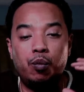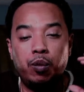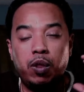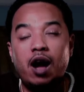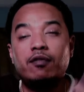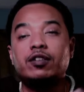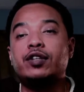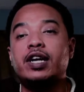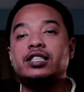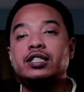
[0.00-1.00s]
Law of
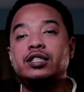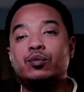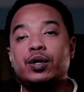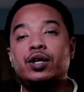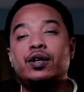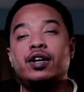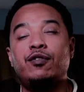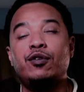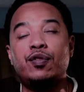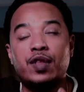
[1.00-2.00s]
attraction is real.
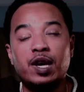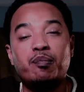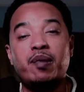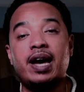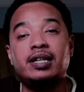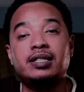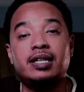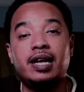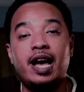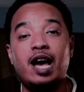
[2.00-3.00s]
If you think bad is
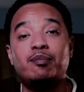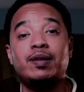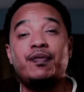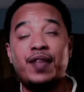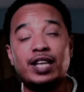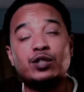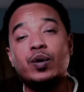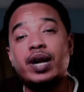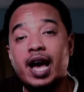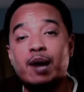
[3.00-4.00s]
gonna happen, that's
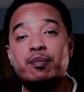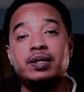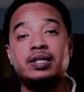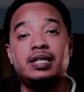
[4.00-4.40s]
what happens.